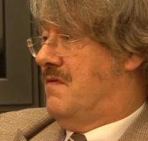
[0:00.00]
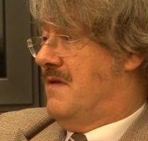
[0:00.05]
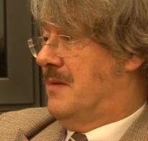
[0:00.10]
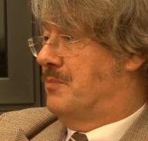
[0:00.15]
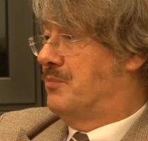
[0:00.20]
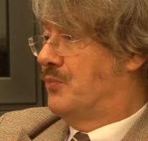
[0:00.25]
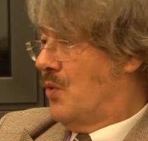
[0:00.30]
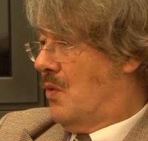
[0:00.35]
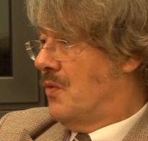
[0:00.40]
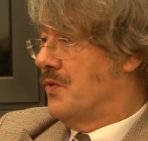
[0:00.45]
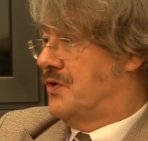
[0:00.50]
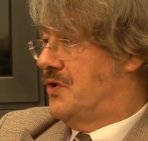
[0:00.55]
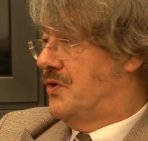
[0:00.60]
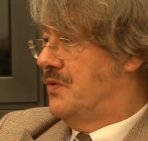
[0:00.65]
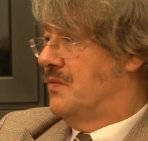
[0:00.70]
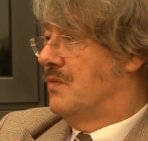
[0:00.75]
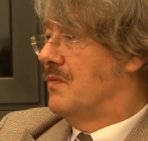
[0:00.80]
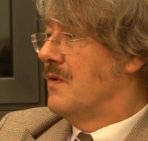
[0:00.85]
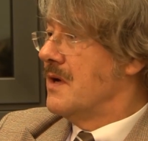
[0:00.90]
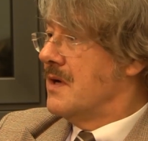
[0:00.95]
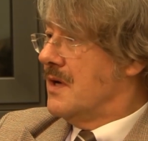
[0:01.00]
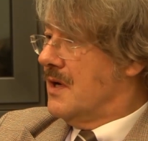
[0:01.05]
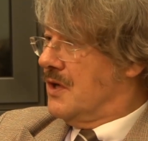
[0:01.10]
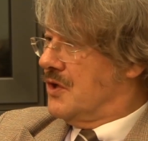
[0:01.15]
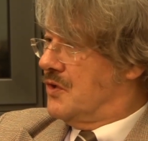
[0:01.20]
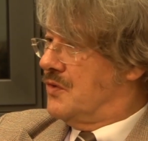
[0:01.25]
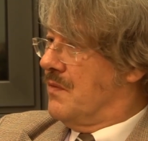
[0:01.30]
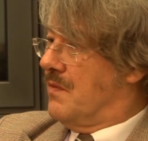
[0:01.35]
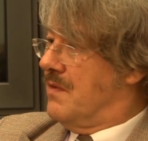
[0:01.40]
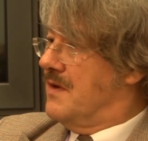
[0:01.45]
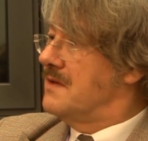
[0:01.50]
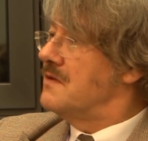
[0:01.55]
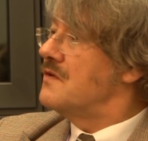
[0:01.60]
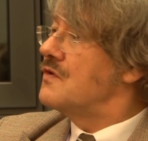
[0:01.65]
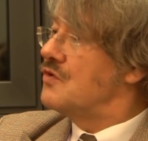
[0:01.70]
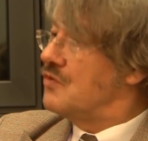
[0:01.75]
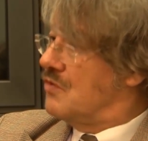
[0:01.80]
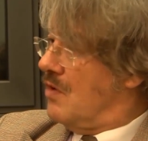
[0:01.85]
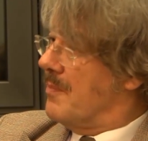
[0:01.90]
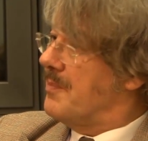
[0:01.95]
that brought you to
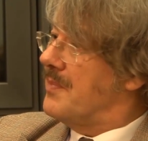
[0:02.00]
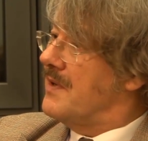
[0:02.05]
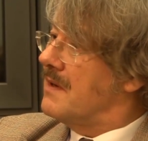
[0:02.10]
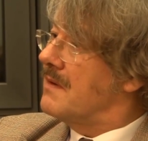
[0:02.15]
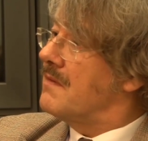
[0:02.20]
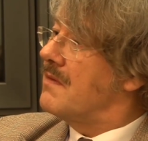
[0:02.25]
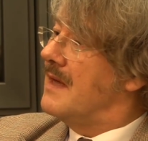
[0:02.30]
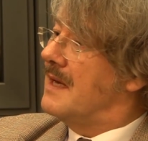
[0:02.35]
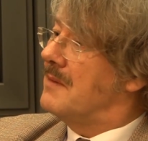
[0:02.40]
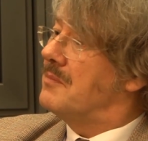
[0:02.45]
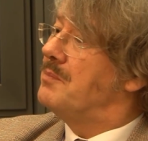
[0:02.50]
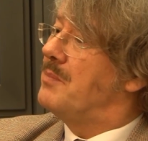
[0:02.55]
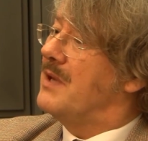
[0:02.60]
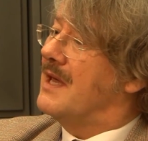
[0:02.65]
this topic that